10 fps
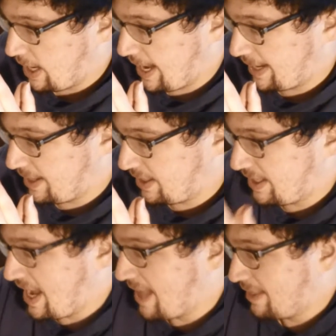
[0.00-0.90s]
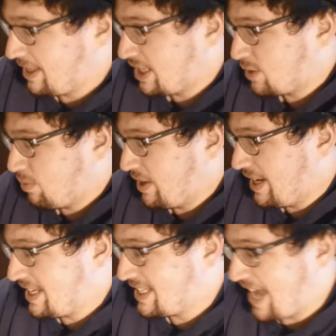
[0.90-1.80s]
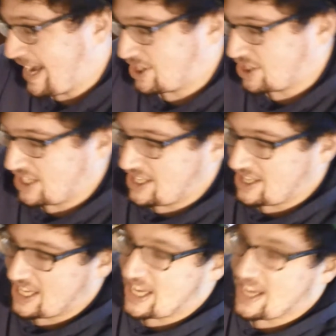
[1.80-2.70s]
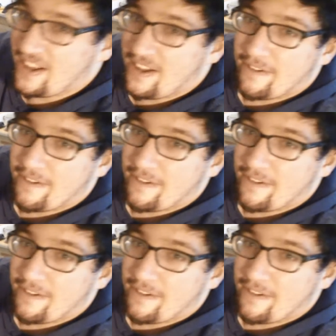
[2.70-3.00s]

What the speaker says: And, yeah, this one is actually the